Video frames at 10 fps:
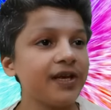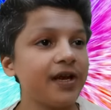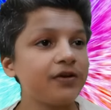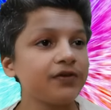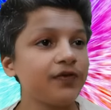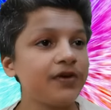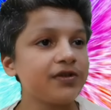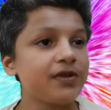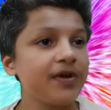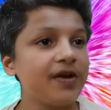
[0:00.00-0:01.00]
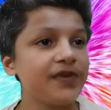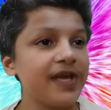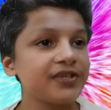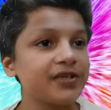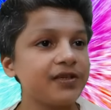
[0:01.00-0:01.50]
out for some of the
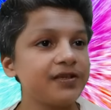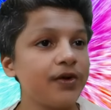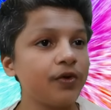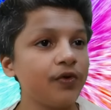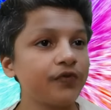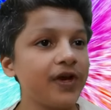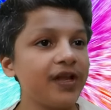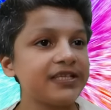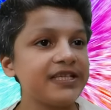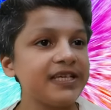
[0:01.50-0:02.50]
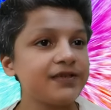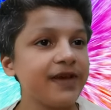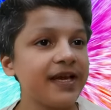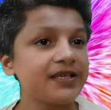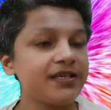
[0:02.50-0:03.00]
actions, the overall cheese
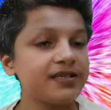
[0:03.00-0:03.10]
factors,